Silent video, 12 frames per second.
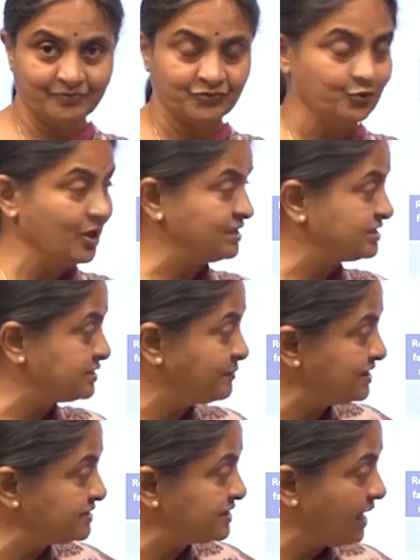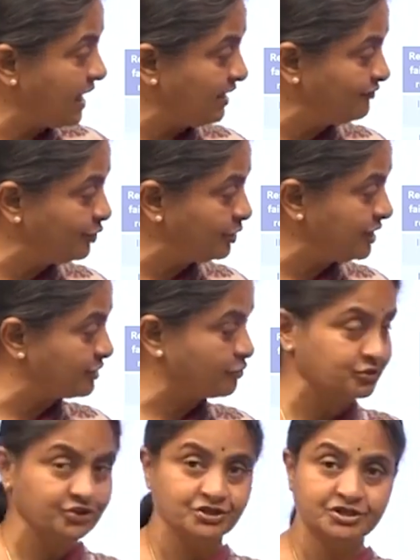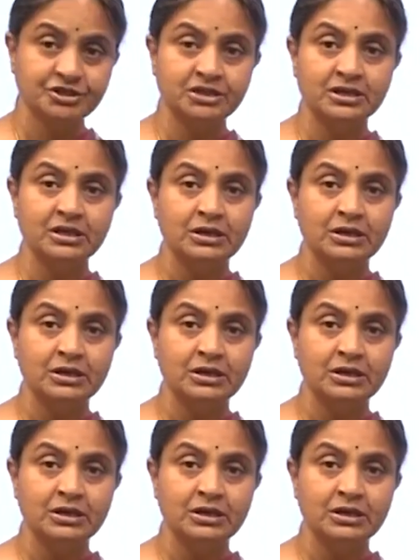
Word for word: So, estimating alveolar oxygen